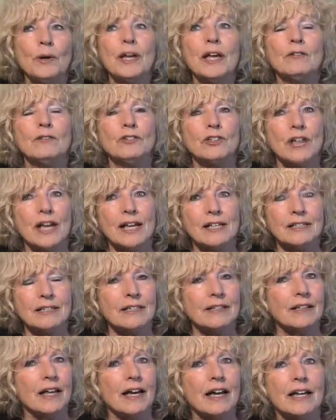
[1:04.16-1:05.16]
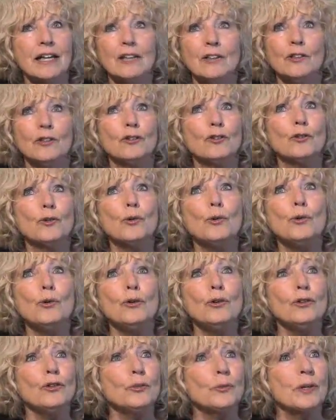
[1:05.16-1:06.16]
we have jazz in the
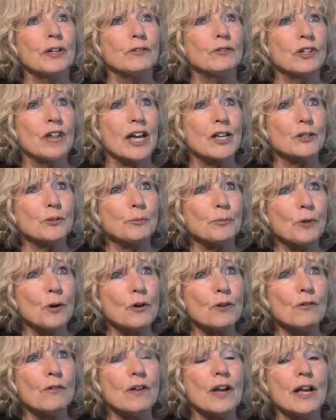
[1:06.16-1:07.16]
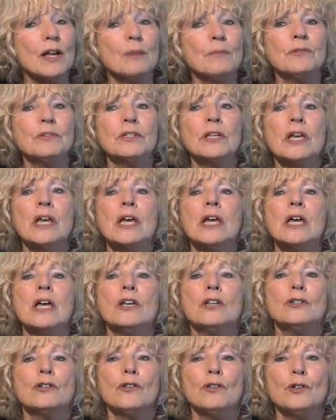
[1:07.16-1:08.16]
schools, we have jazz programs,
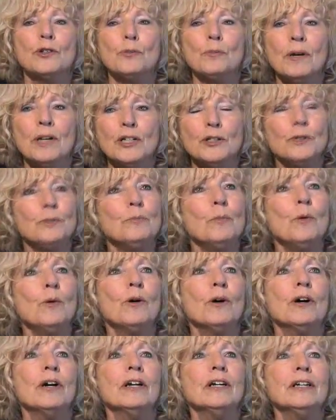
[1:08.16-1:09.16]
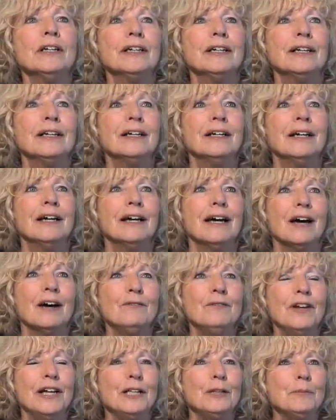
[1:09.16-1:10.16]
so there's much more
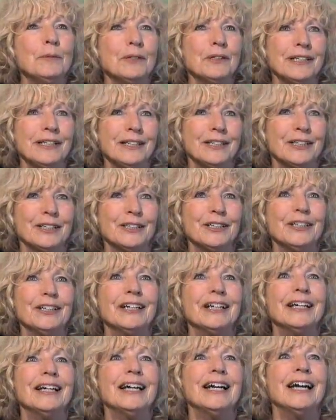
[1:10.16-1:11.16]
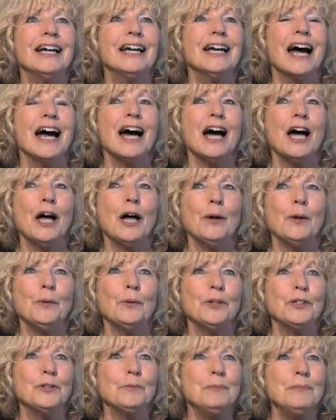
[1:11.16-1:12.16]
available here,
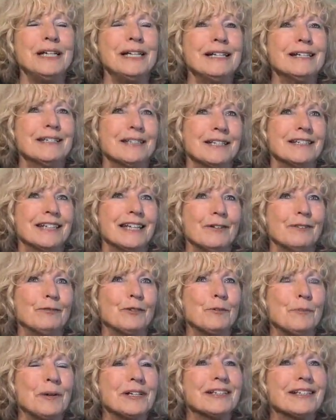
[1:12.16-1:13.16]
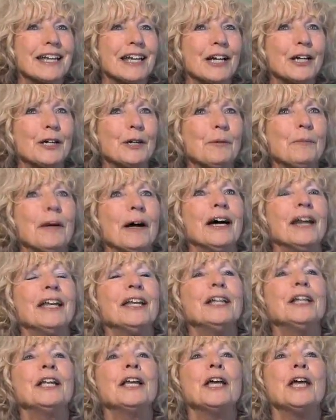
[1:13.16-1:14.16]
which means that Denver must care about
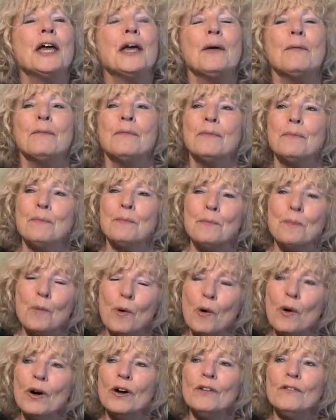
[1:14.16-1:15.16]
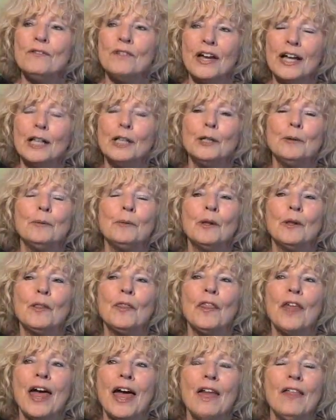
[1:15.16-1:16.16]
it, more available
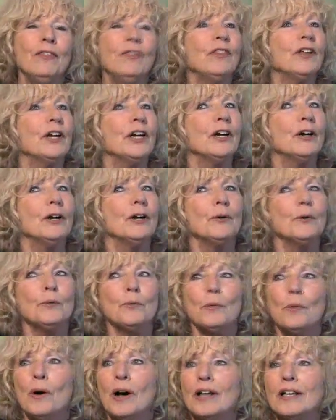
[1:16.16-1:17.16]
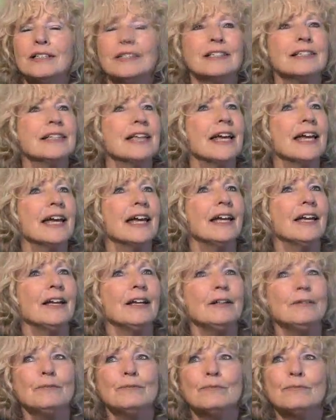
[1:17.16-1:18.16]
than there was,
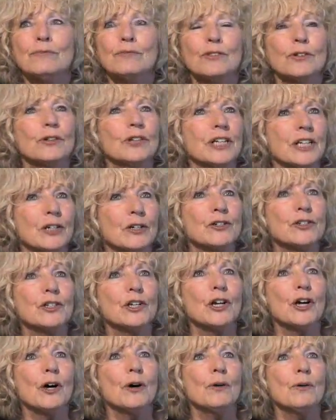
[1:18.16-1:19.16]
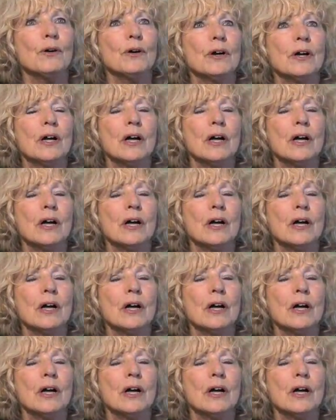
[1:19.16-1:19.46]
say, 30 years ago.